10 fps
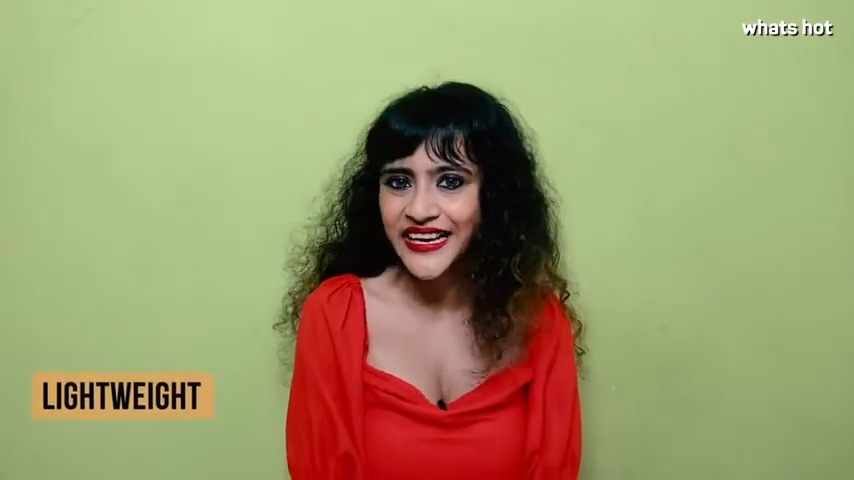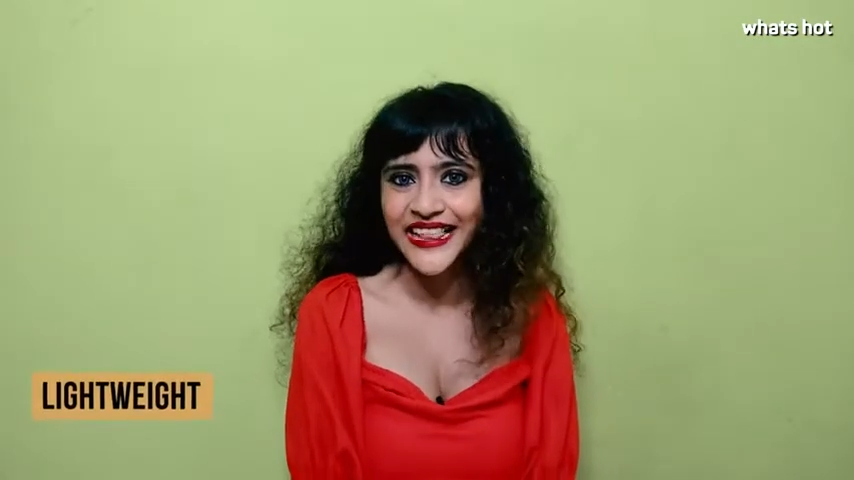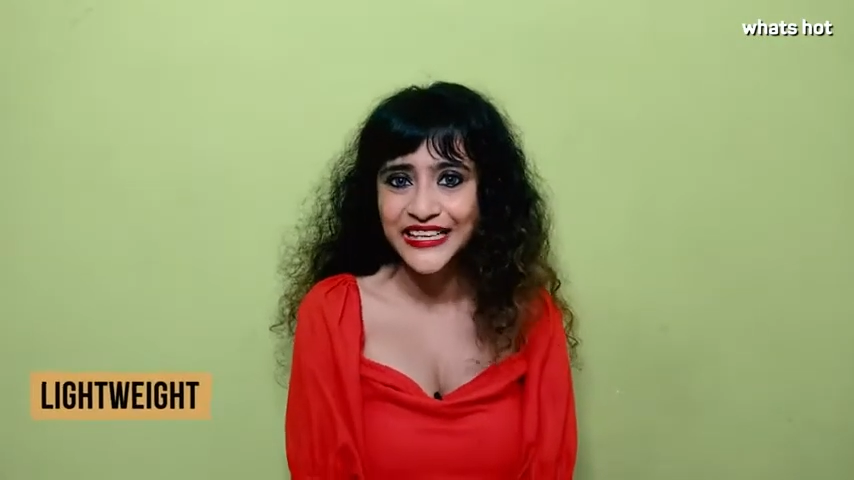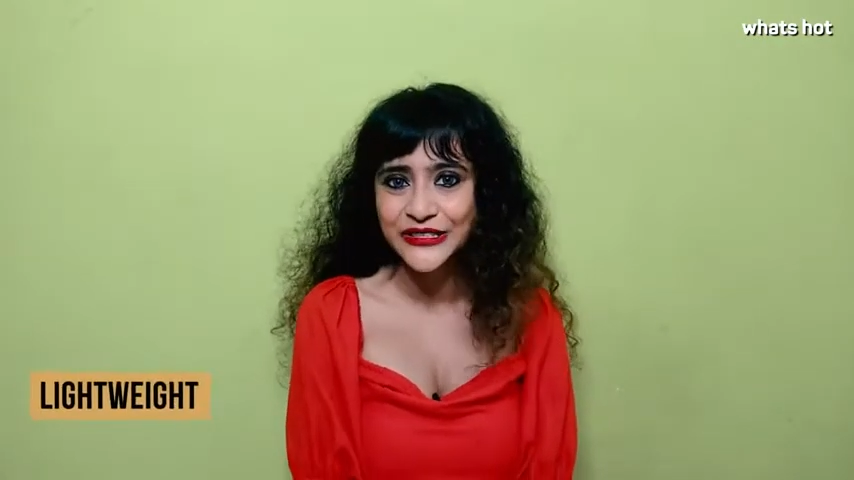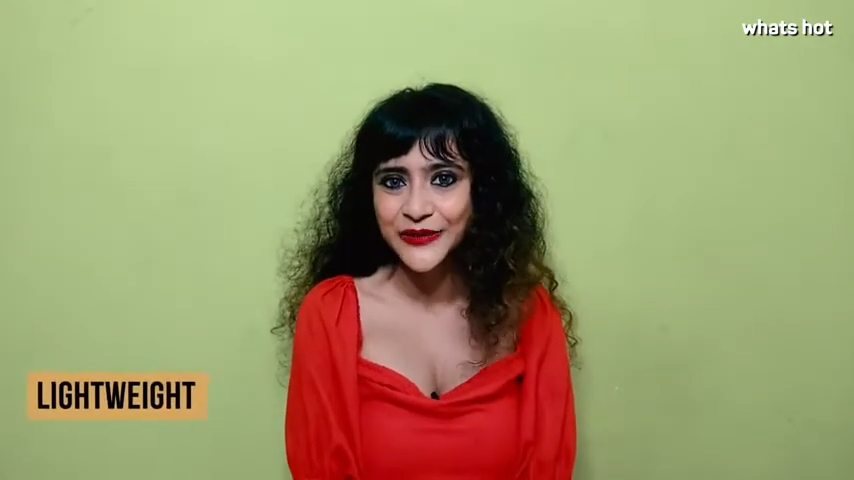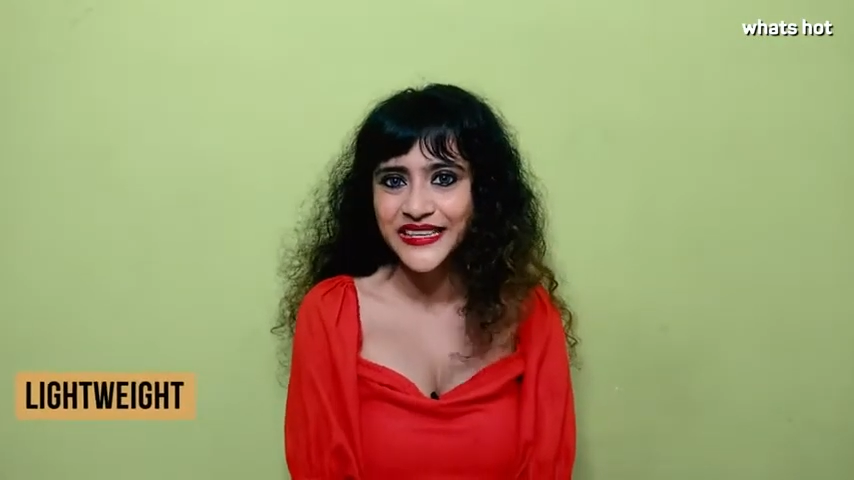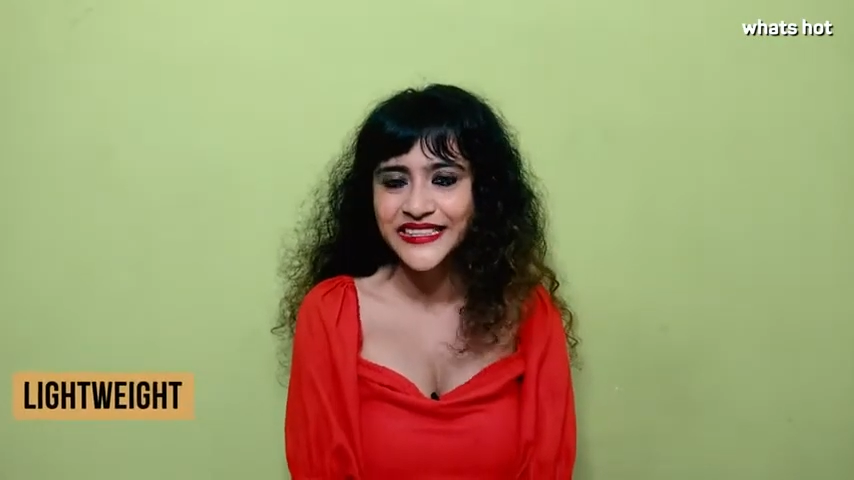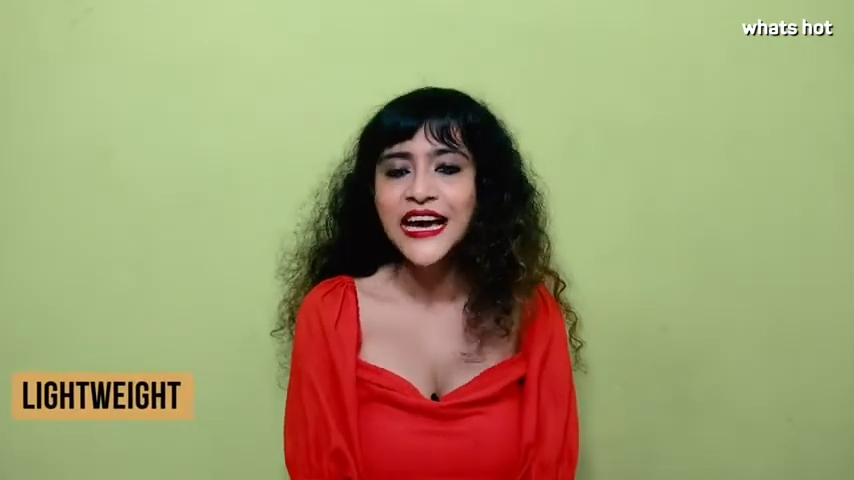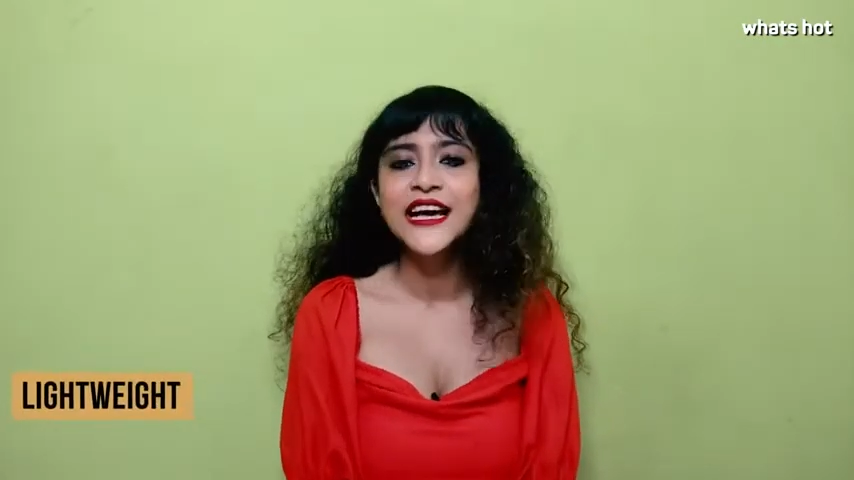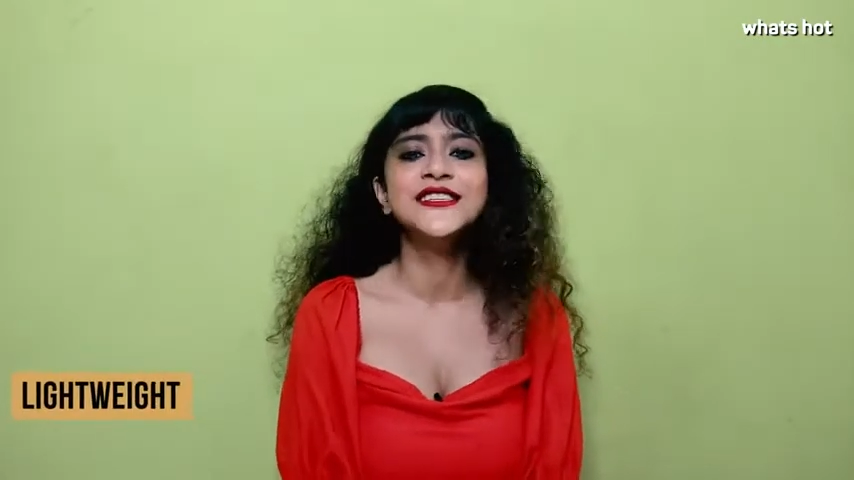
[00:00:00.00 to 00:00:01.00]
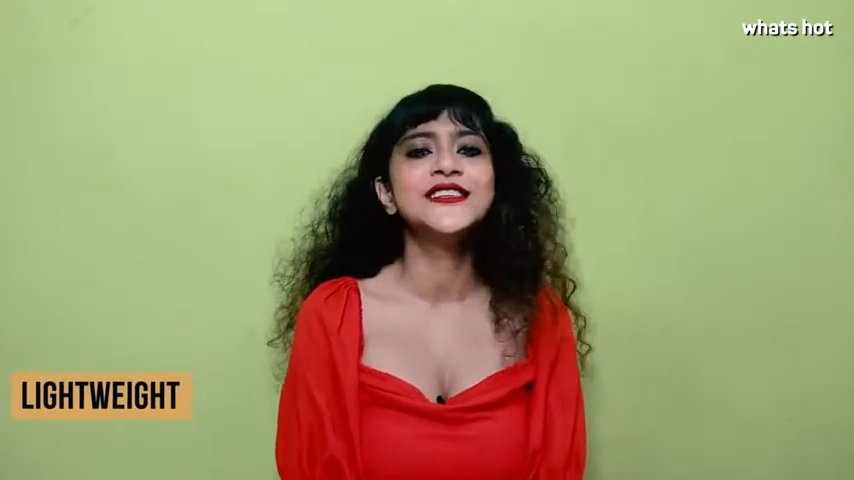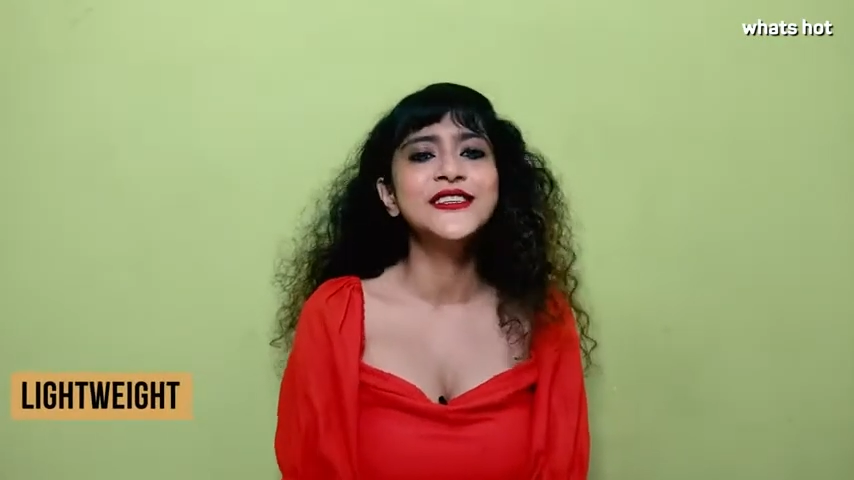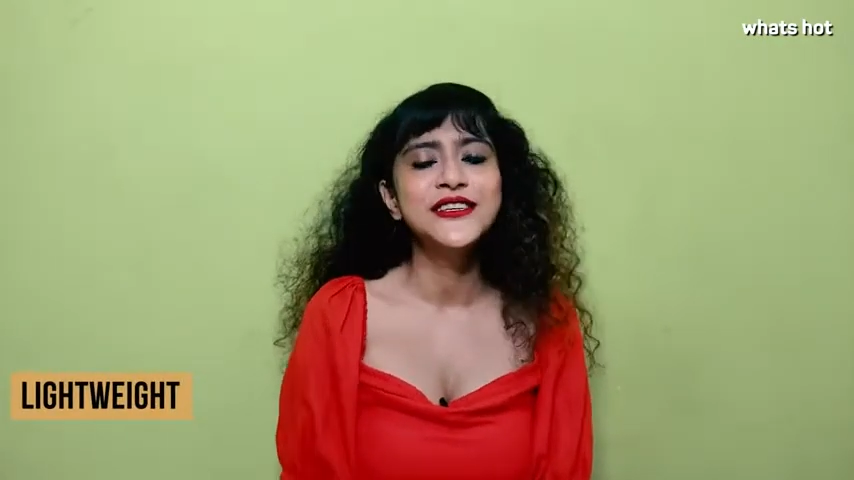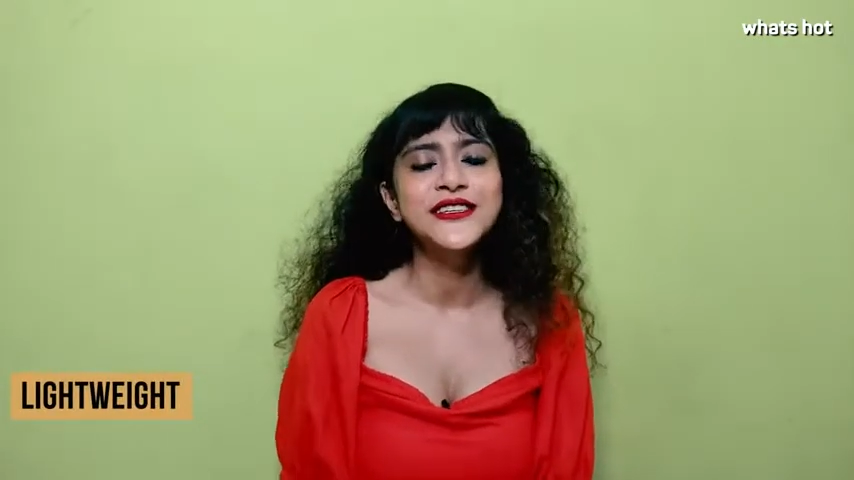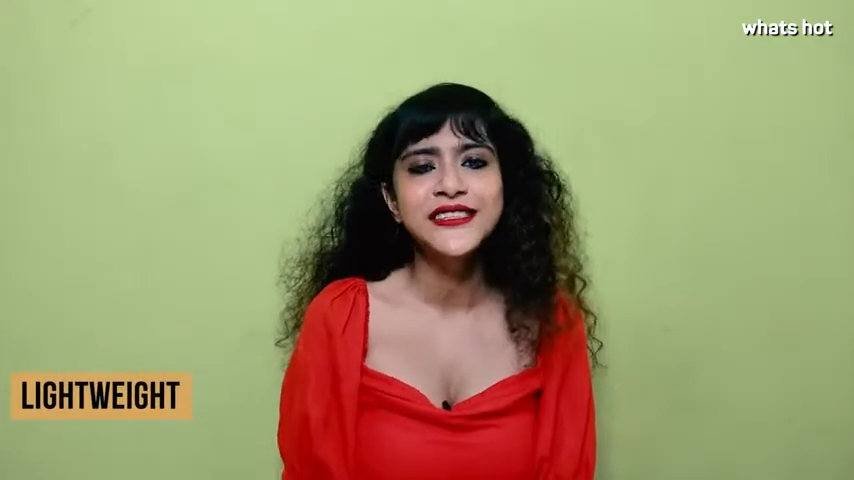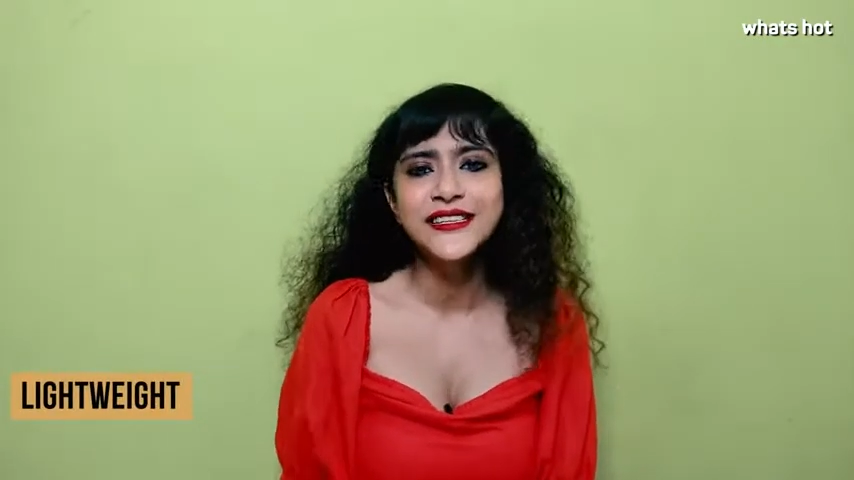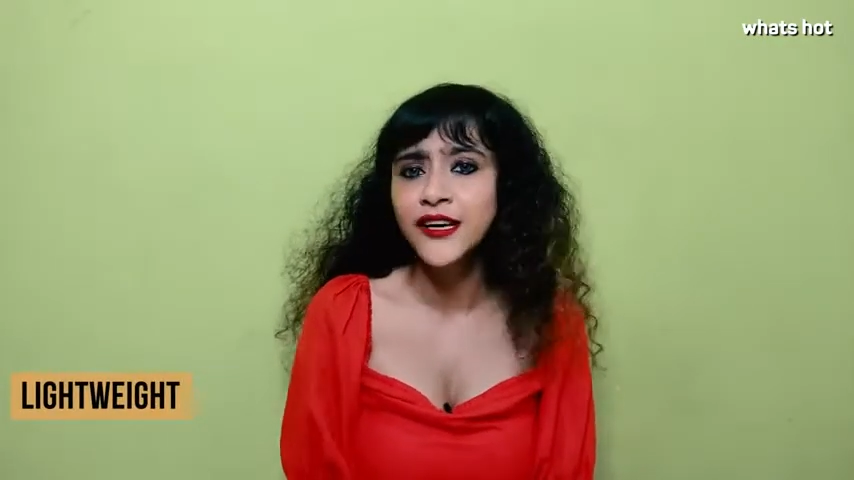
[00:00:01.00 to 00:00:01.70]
lightweight. So it's going to sit